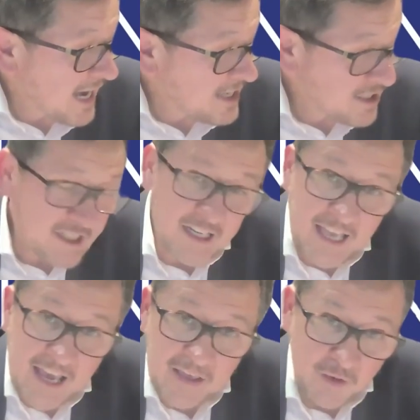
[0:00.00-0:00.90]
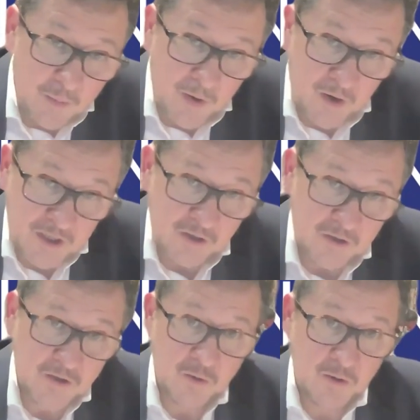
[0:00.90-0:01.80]
Actually didn't get the non-party
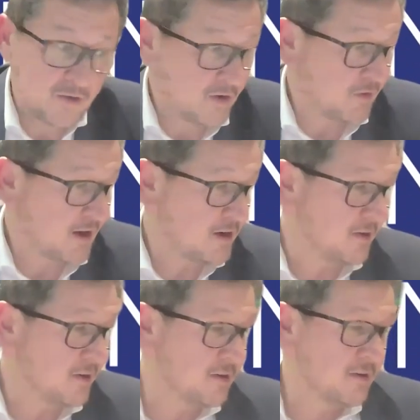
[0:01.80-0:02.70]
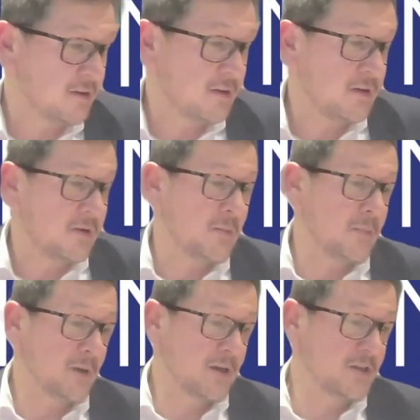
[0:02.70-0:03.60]
costs order, the defendant,
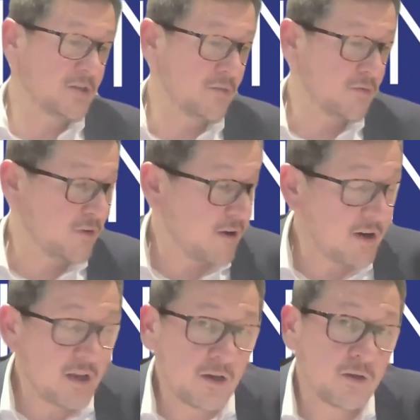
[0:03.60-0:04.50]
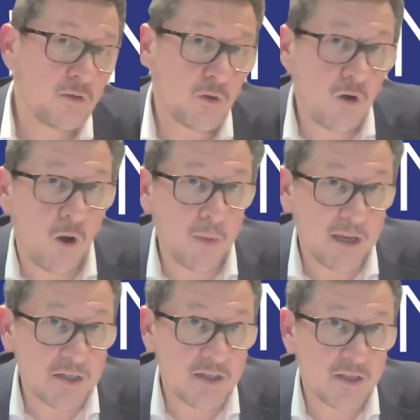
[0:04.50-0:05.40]
but some very useful
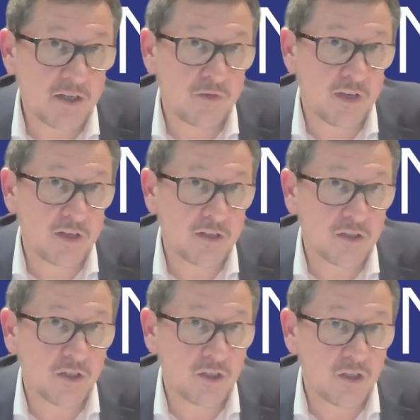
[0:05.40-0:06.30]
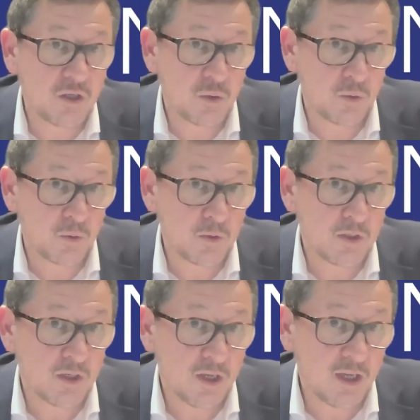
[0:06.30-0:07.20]
comments that defendants can
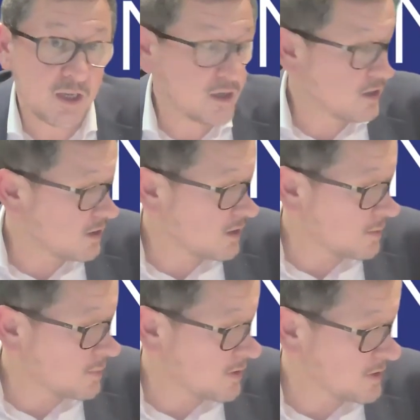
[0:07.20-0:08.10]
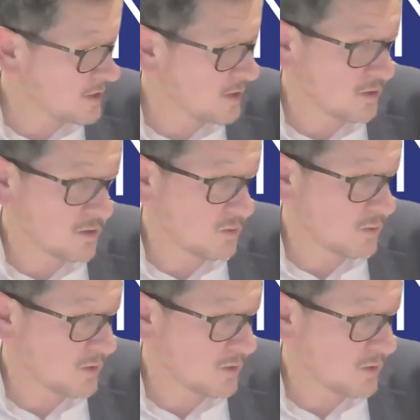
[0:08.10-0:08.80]
use in non-party costs